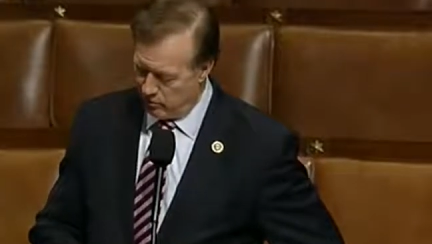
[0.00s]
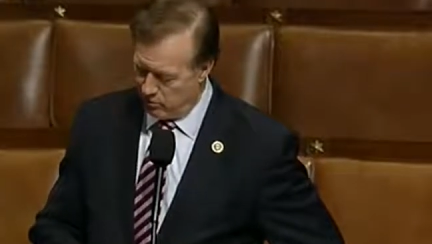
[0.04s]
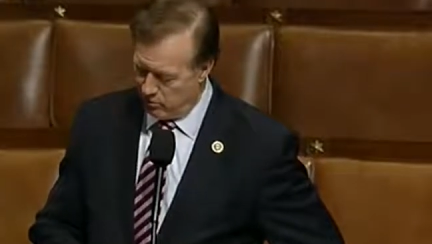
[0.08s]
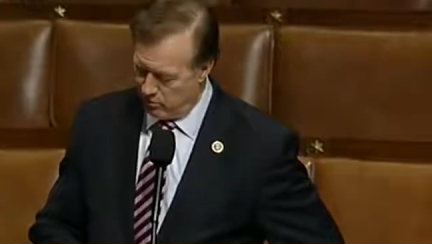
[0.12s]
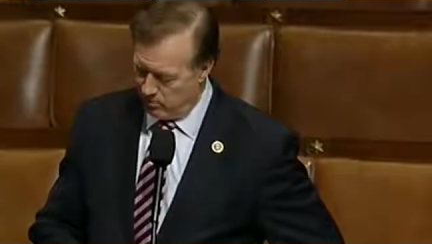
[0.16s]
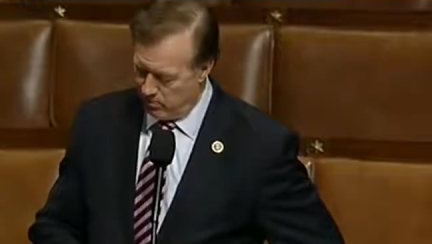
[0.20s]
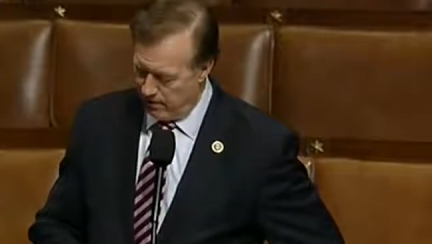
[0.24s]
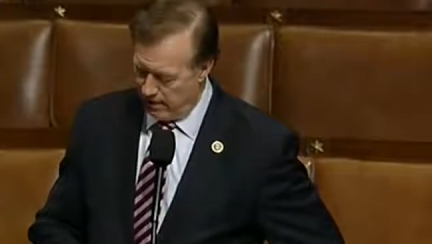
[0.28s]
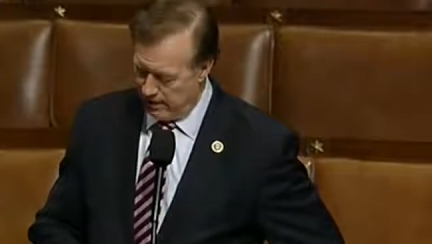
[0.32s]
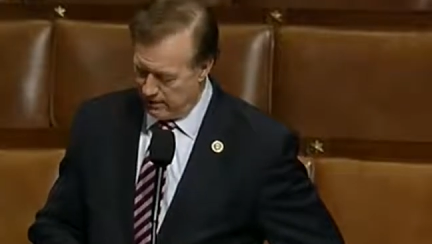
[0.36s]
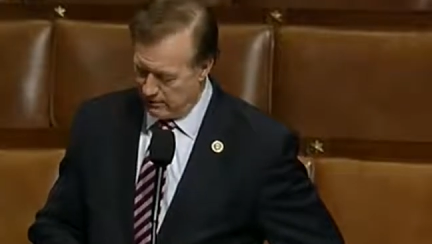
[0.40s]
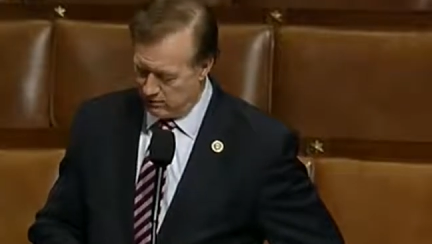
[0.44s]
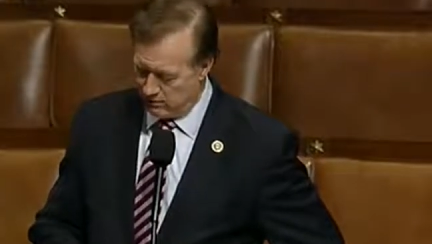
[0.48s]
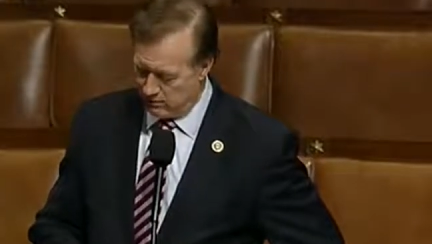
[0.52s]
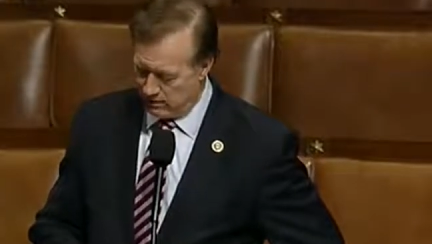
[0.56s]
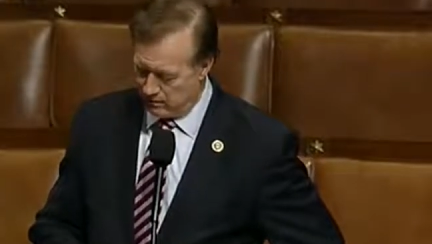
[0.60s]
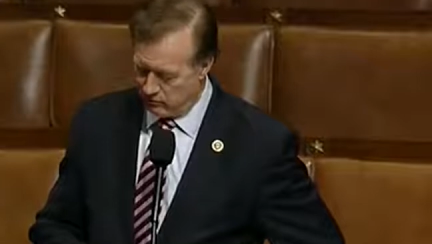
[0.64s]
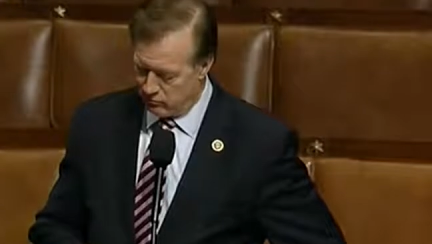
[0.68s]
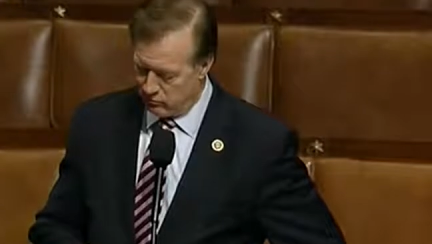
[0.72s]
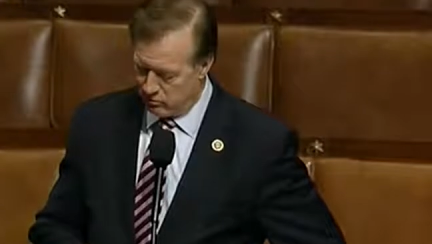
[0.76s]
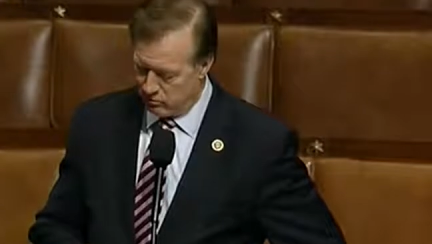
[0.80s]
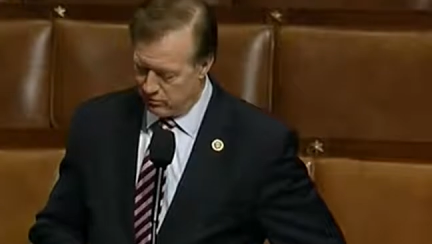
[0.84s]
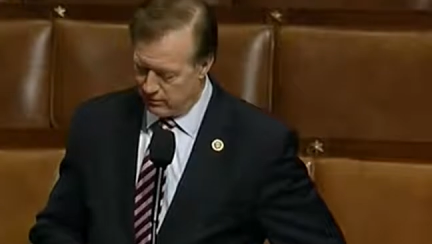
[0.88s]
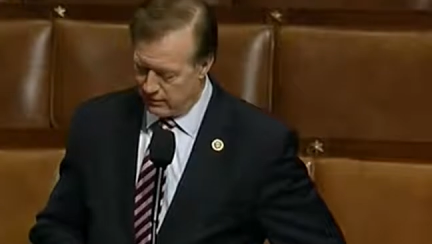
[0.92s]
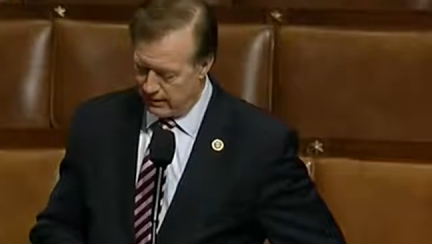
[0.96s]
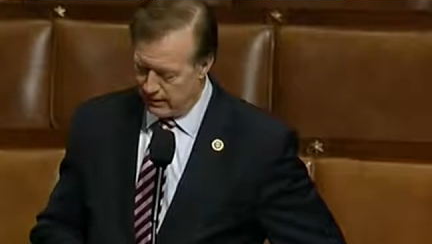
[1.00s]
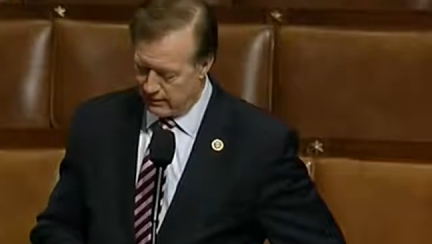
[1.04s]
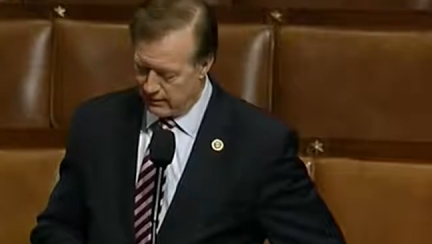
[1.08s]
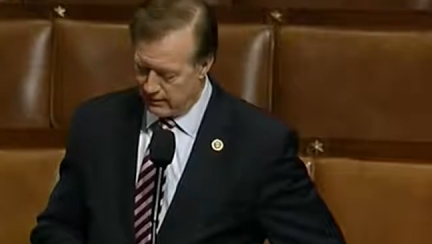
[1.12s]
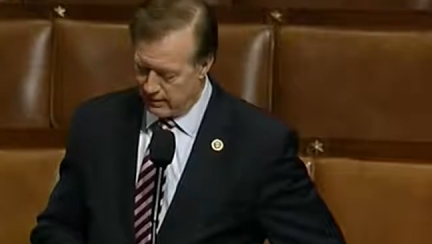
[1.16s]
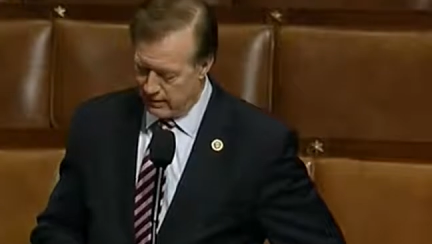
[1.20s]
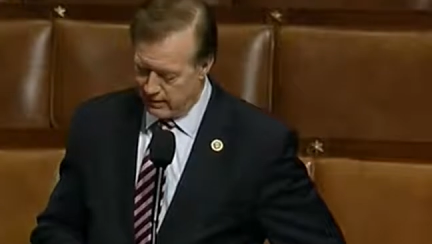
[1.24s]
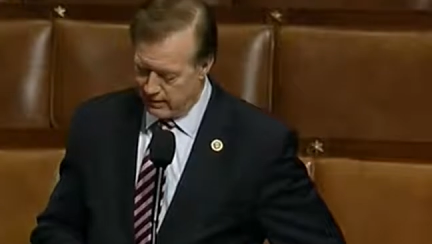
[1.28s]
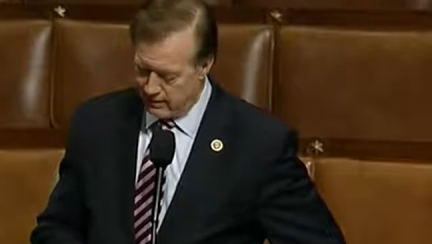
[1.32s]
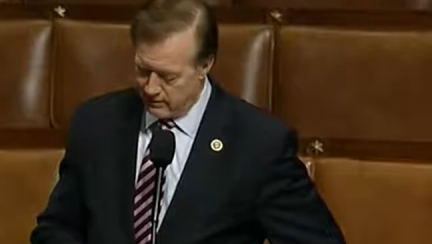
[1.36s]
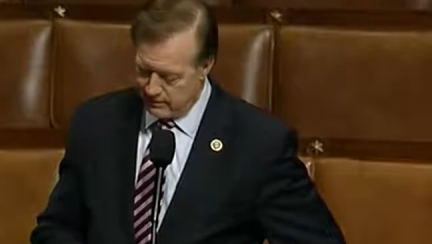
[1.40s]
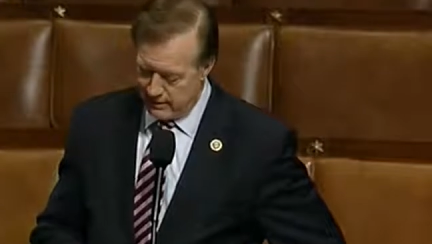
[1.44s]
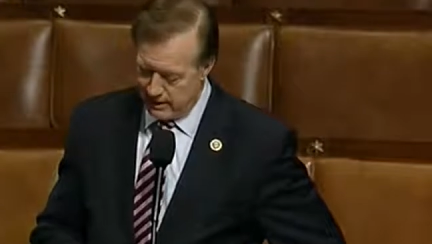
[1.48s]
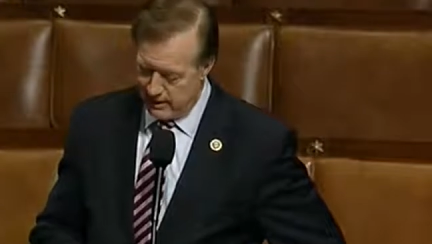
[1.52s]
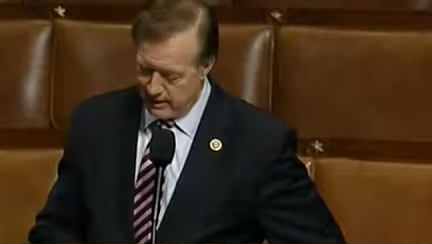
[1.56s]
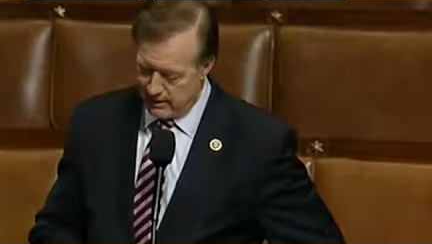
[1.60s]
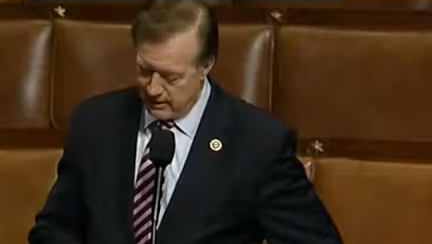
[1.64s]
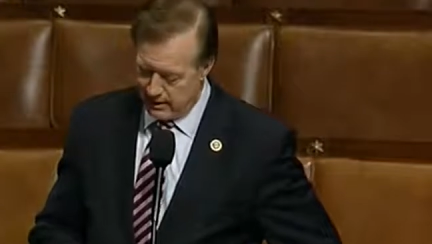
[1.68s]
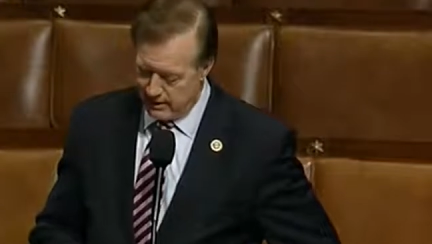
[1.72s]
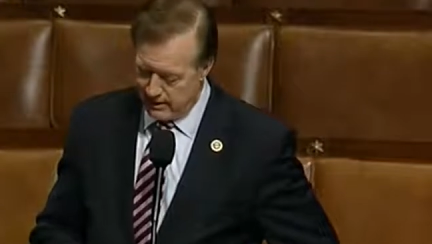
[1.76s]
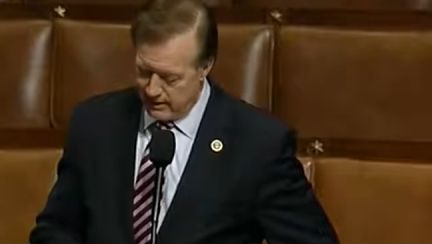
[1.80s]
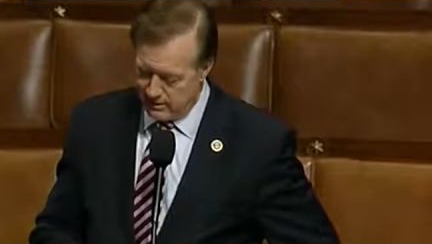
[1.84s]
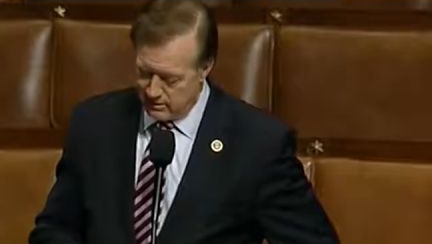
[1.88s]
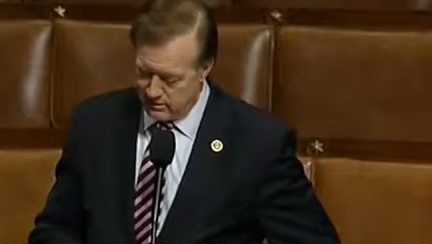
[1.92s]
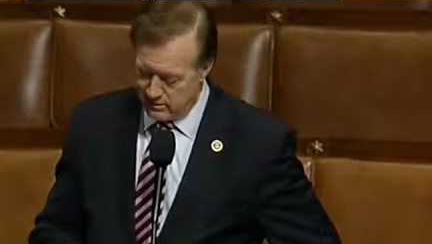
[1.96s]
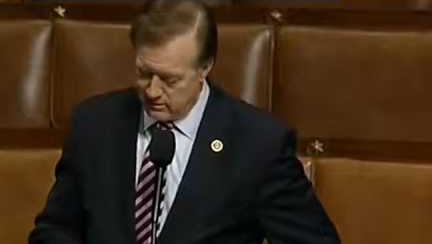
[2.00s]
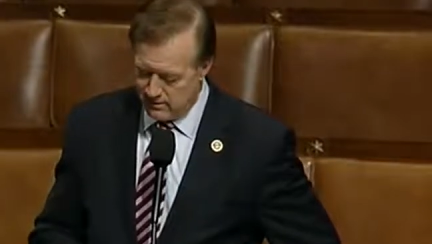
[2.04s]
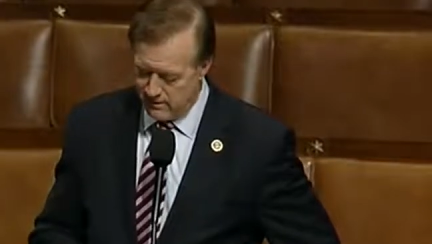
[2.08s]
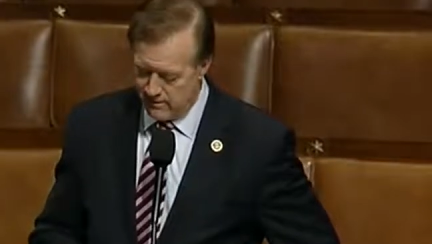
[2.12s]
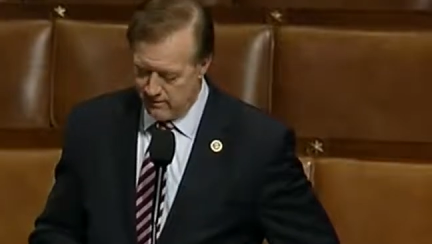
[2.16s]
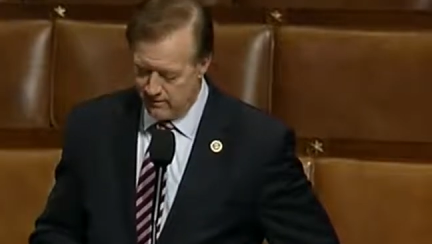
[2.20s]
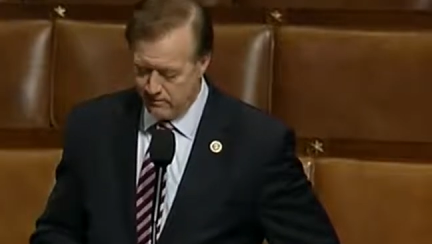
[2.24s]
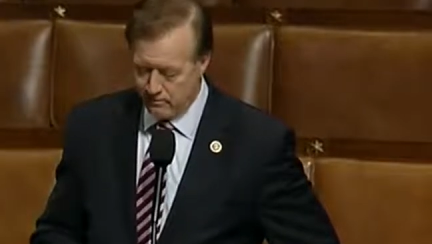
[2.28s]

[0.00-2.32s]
the past several decades